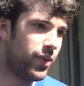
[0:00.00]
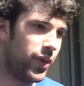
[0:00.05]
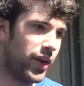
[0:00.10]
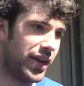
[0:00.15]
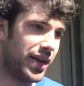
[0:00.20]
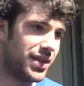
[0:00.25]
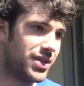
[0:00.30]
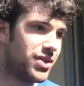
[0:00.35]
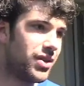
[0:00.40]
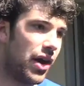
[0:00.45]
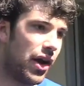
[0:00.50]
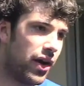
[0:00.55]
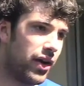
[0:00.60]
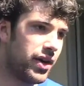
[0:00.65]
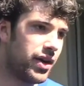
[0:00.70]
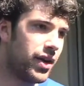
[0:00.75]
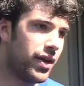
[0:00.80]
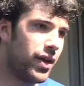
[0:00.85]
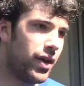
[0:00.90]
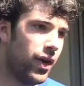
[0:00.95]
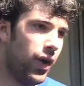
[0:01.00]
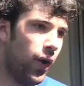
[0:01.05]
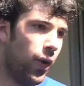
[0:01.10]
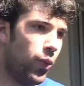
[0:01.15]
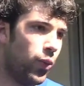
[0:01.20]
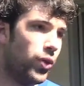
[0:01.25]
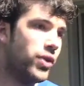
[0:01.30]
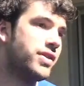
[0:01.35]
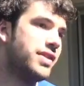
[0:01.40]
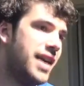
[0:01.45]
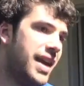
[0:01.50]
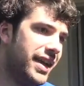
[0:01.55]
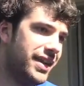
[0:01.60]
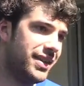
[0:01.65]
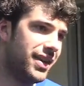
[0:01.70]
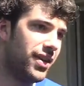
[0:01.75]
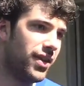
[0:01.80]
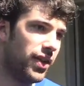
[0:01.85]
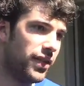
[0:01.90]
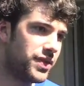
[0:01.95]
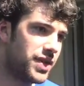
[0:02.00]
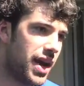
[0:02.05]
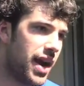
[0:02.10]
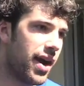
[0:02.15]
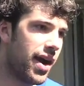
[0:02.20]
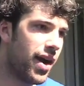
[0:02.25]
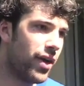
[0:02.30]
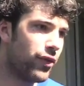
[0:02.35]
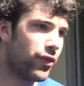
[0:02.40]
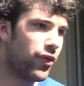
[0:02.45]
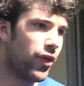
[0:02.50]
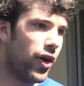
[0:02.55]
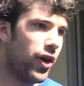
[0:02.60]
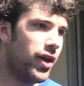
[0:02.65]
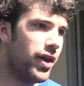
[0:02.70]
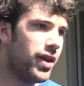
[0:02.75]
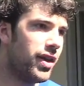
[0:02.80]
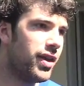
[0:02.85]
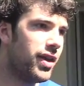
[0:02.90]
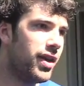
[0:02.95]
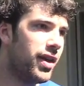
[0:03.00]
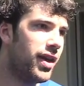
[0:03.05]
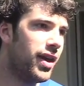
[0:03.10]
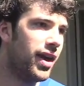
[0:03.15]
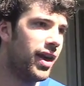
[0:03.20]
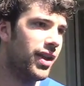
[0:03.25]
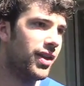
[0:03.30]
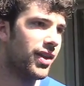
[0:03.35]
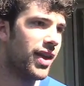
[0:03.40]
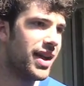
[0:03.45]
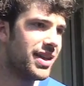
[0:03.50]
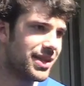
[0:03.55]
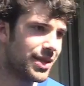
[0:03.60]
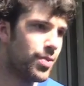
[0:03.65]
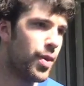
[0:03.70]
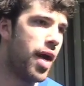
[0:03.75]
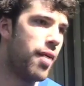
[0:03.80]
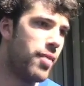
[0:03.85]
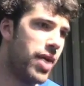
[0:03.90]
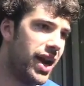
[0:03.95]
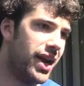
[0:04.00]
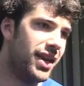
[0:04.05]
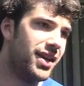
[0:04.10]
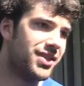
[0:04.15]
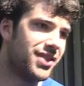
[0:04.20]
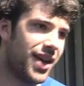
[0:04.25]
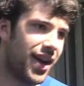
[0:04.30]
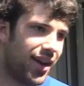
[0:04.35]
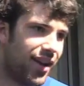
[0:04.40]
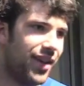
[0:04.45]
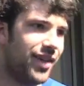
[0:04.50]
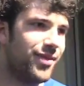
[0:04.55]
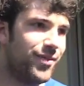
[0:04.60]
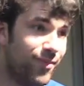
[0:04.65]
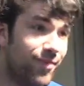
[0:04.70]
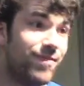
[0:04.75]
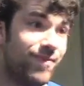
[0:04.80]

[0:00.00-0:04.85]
when it gets dark, we'll take Cliff's hair out front and light some M80s on it.